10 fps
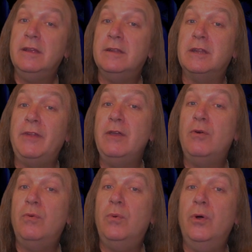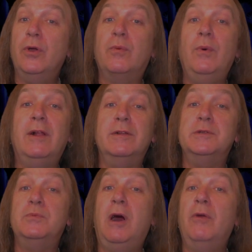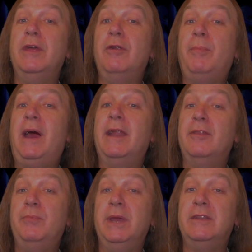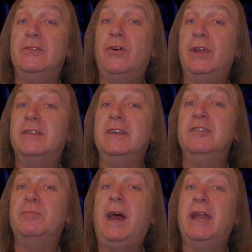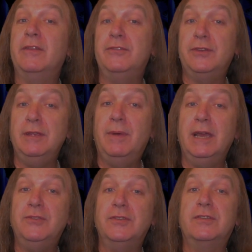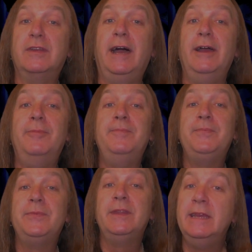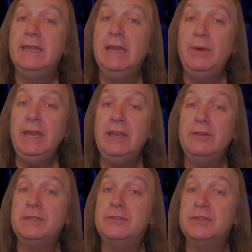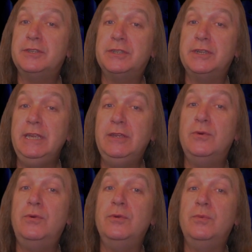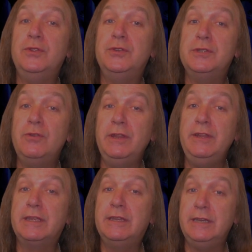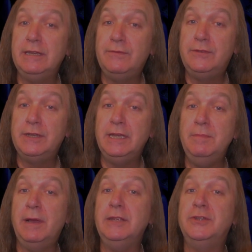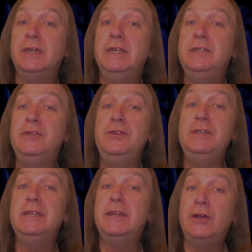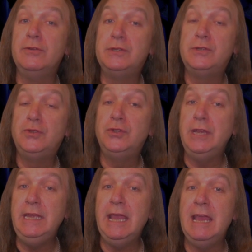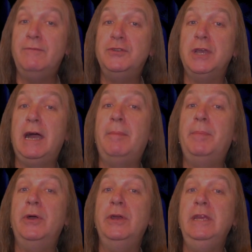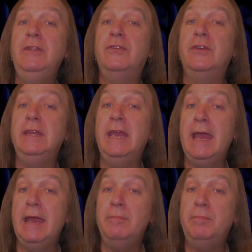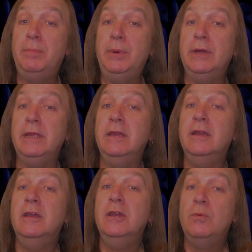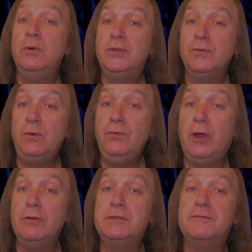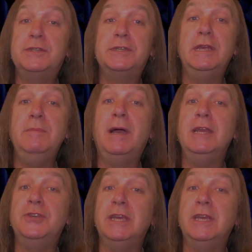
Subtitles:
so they all work well as well. They're not part of the pentatonics, they're just part of the D major scale. Now when he goes to the C chord, which is not in the key of D major, he's using the notes G, F sharp, E, D and B, which are all notes of C major